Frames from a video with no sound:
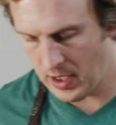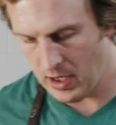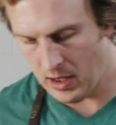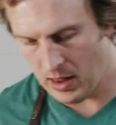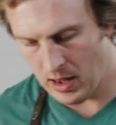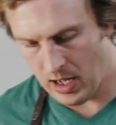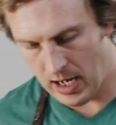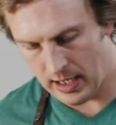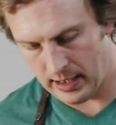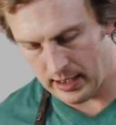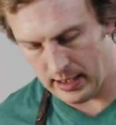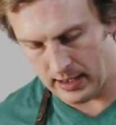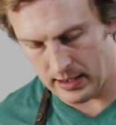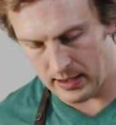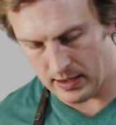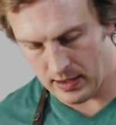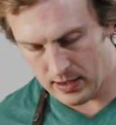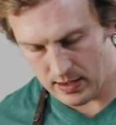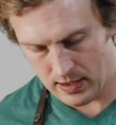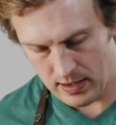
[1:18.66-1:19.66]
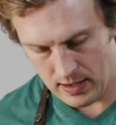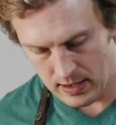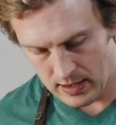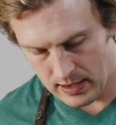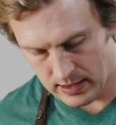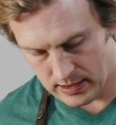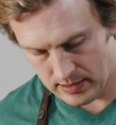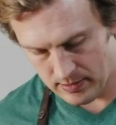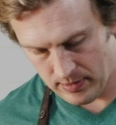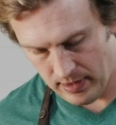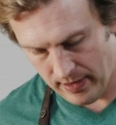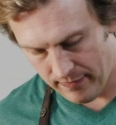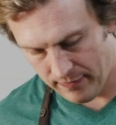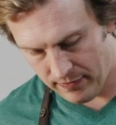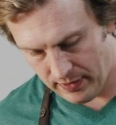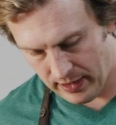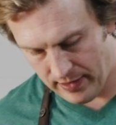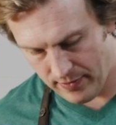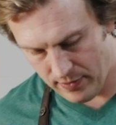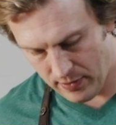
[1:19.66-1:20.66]
Kind of lock in some of that
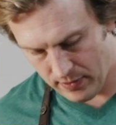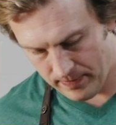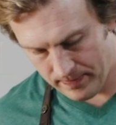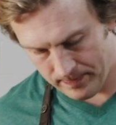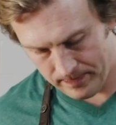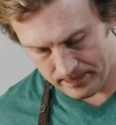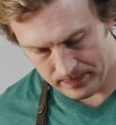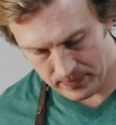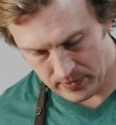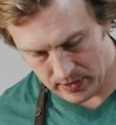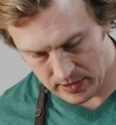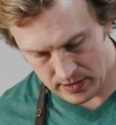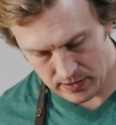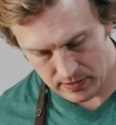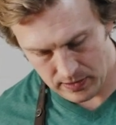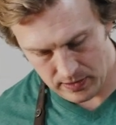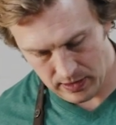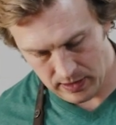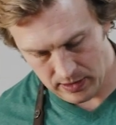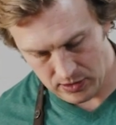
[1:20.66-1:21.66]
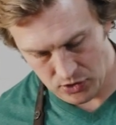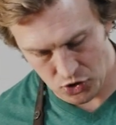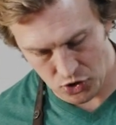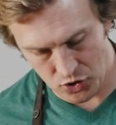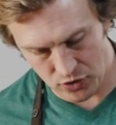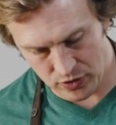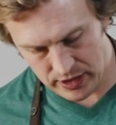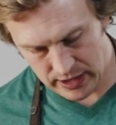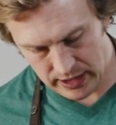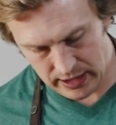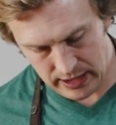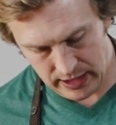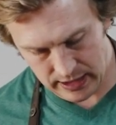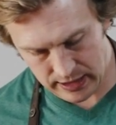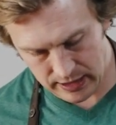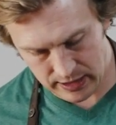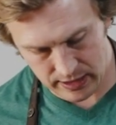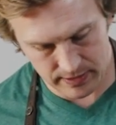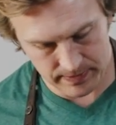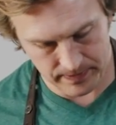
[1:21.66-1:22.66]
flavor and
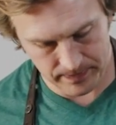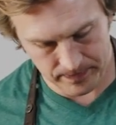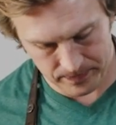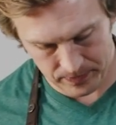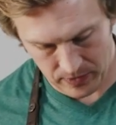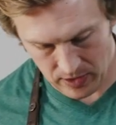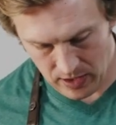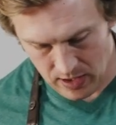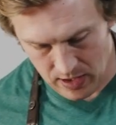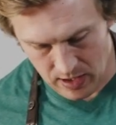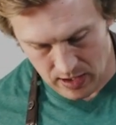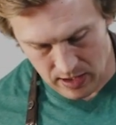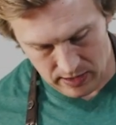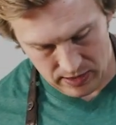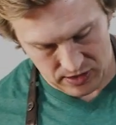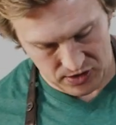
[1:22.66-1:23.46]
juiciness.